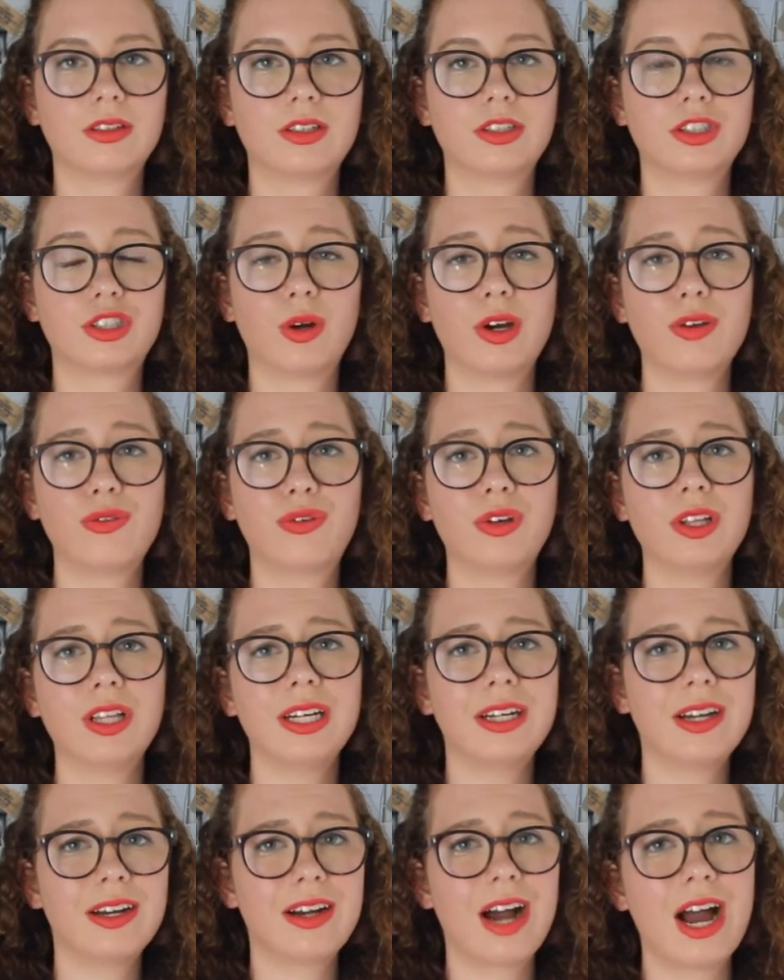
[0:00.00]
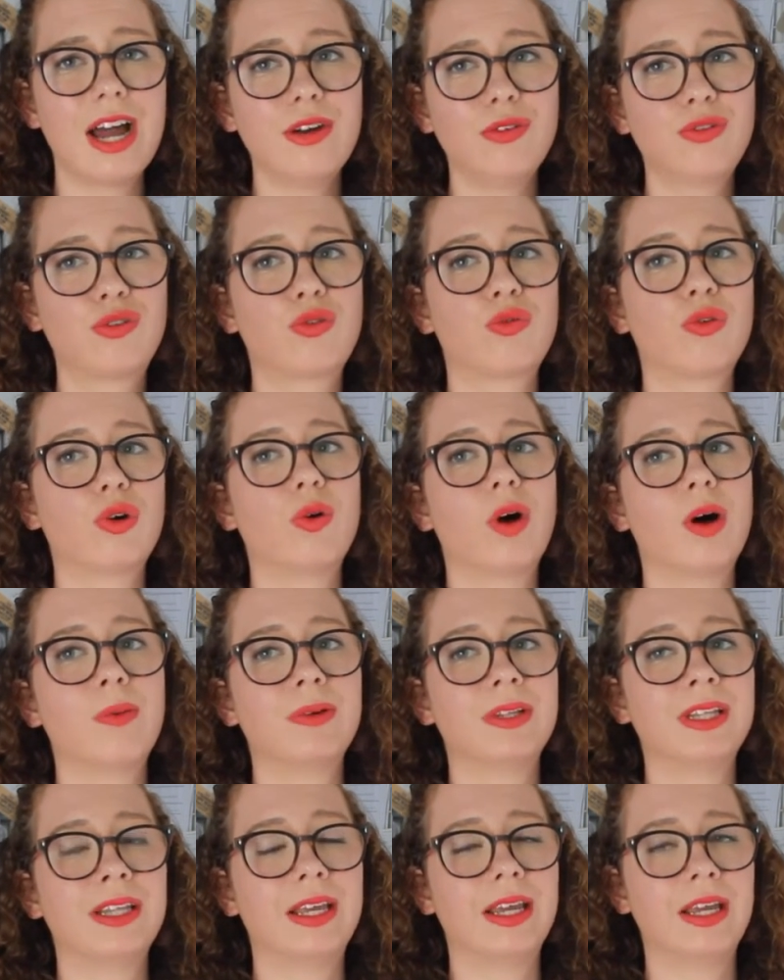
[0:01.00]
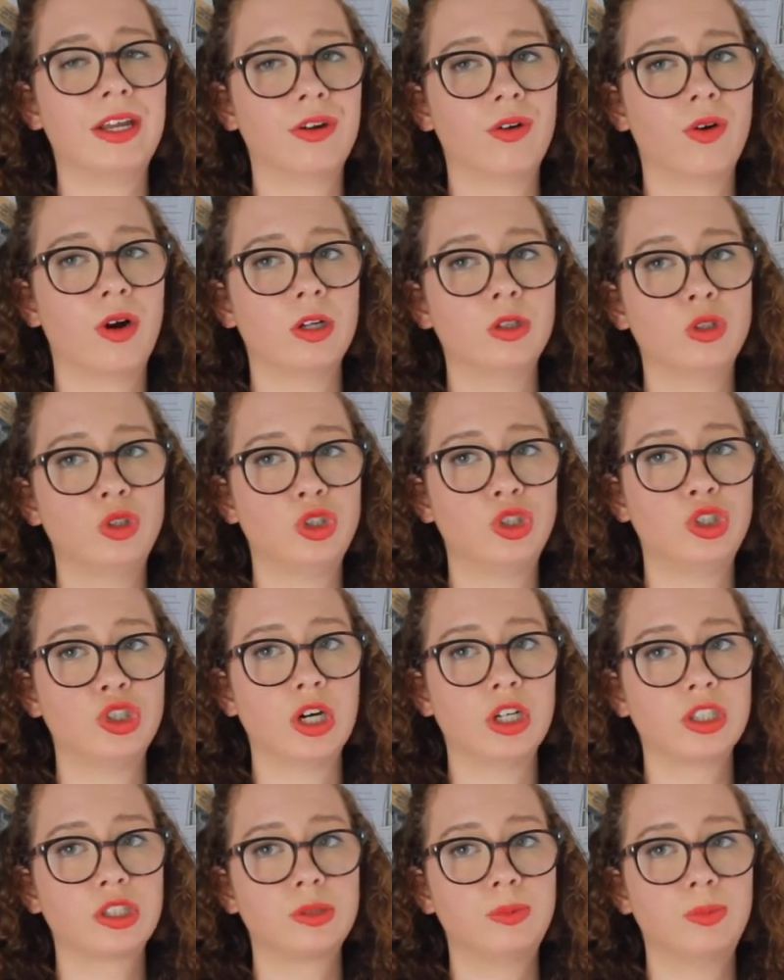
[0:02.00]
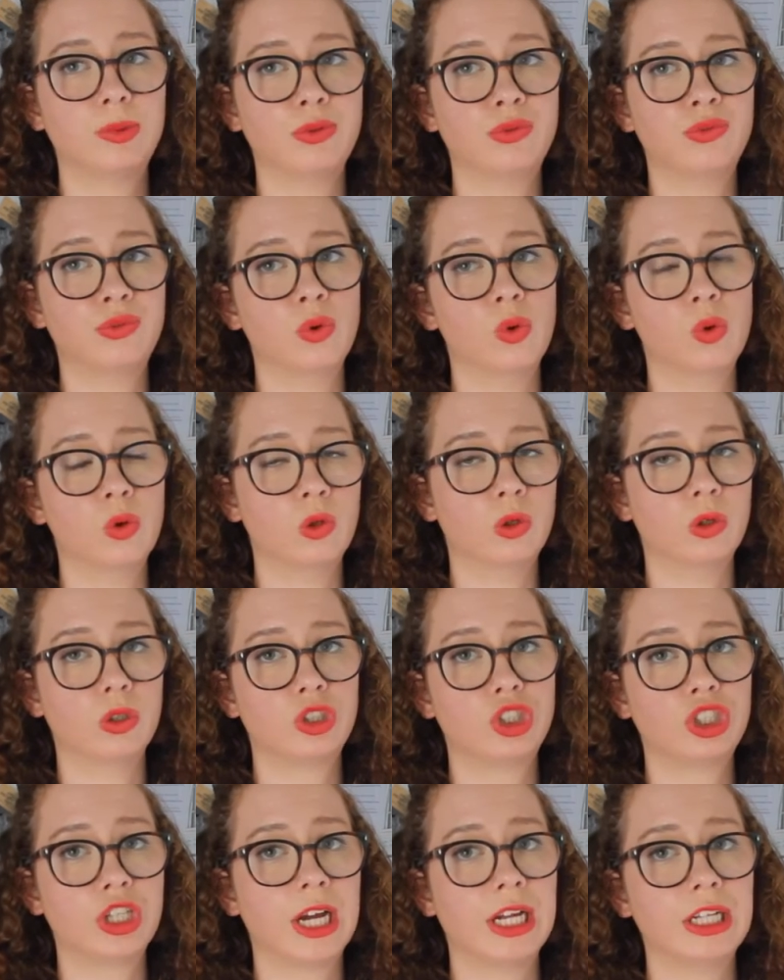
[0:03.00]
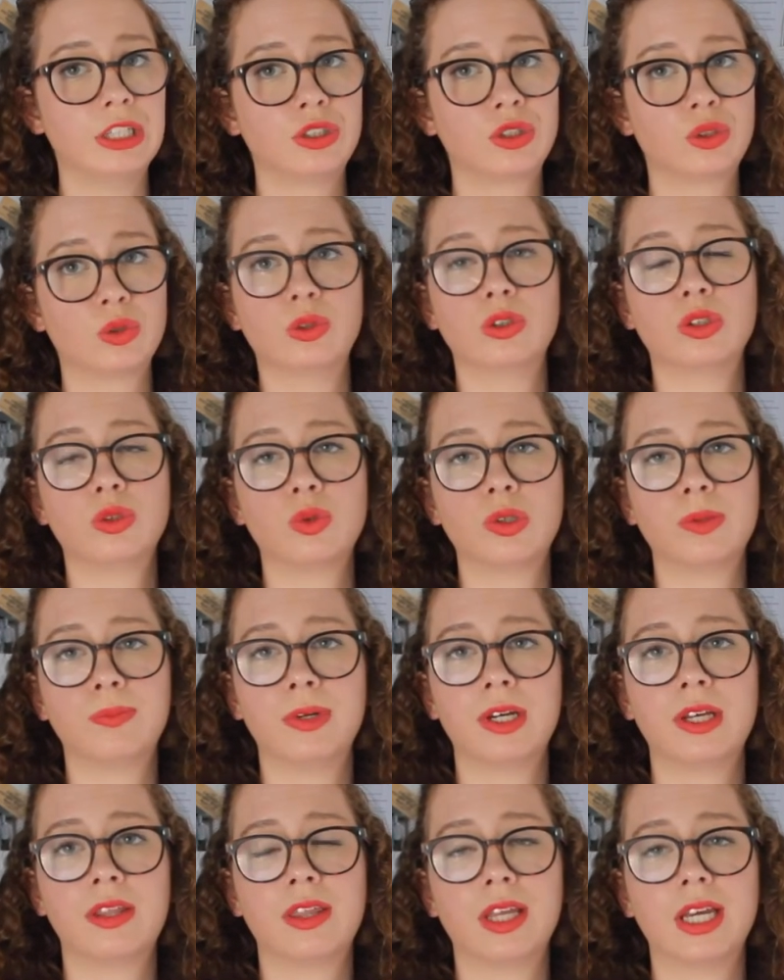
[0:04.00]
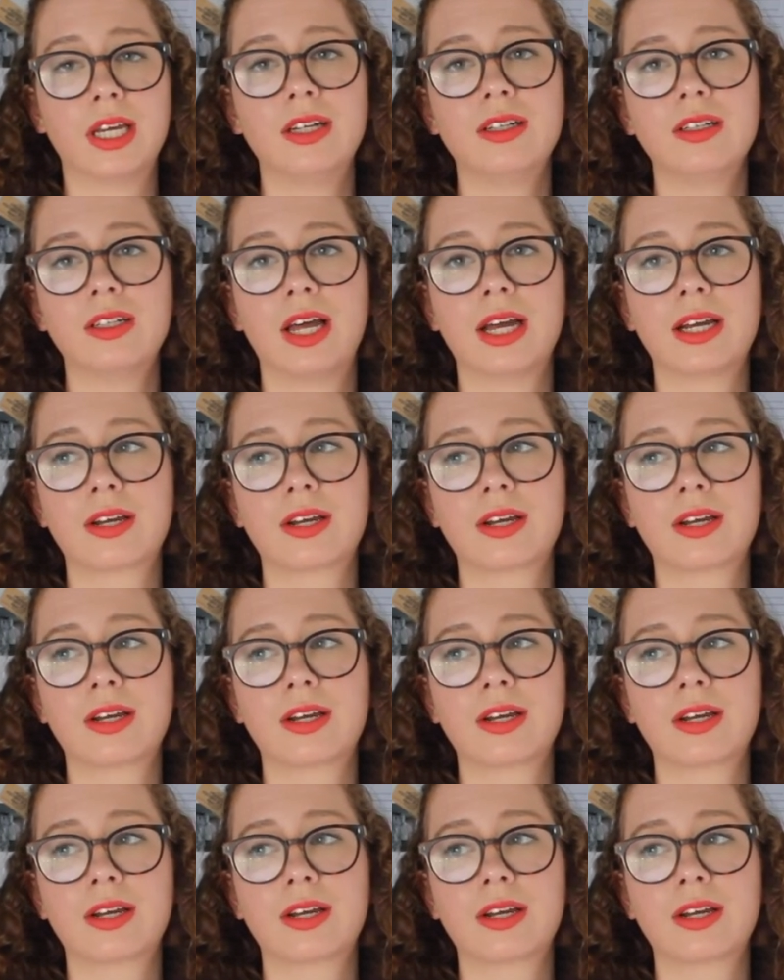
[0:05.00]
So I feel I kind of grew up in the era just before chain stores were a big thing.